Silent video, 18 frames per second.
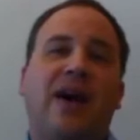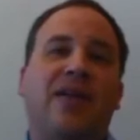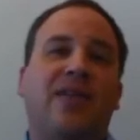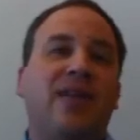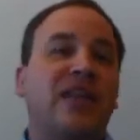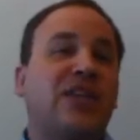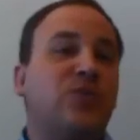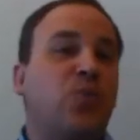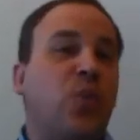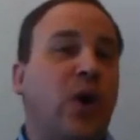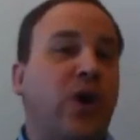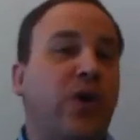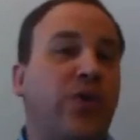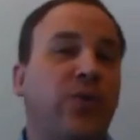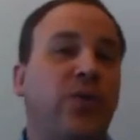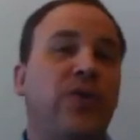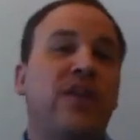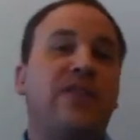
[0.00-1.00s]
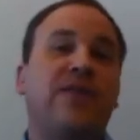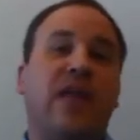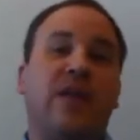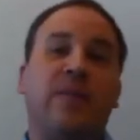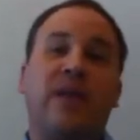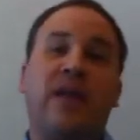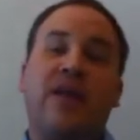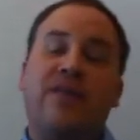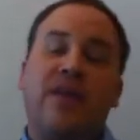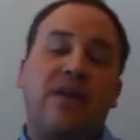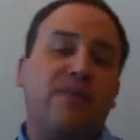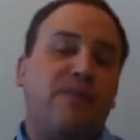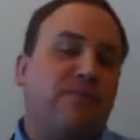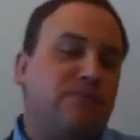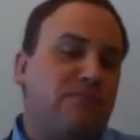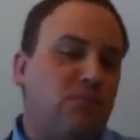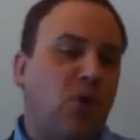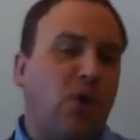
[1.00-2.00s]
These work through the development of a
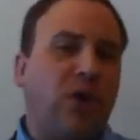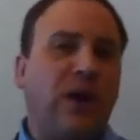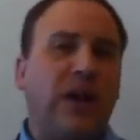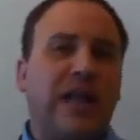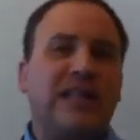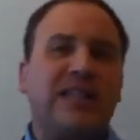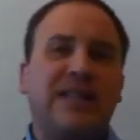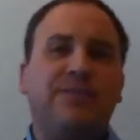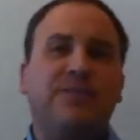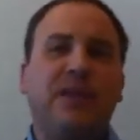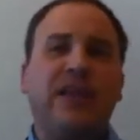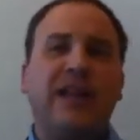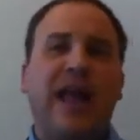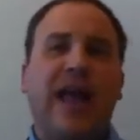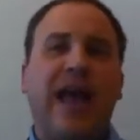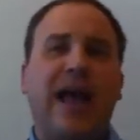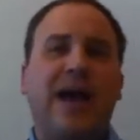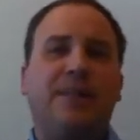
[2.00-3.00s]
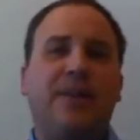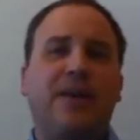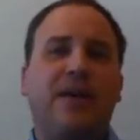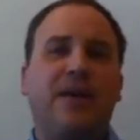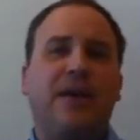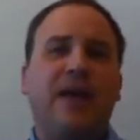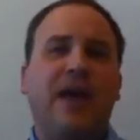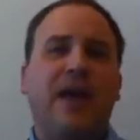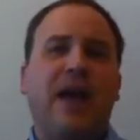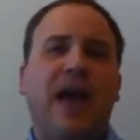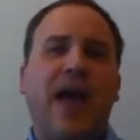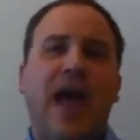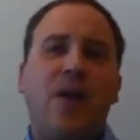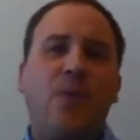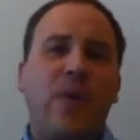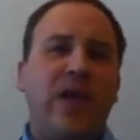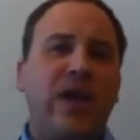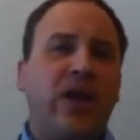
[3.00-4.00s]
more or less complete app.
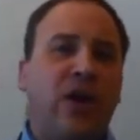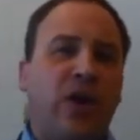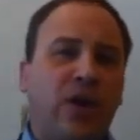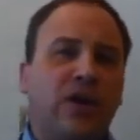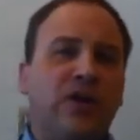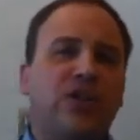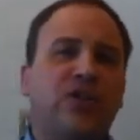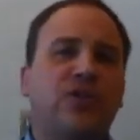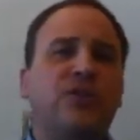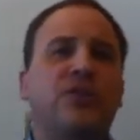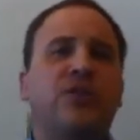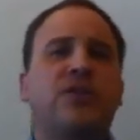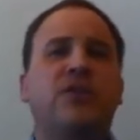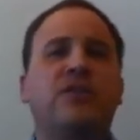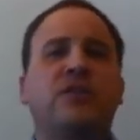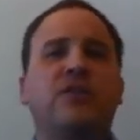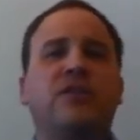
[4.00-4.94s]
And we encourage you to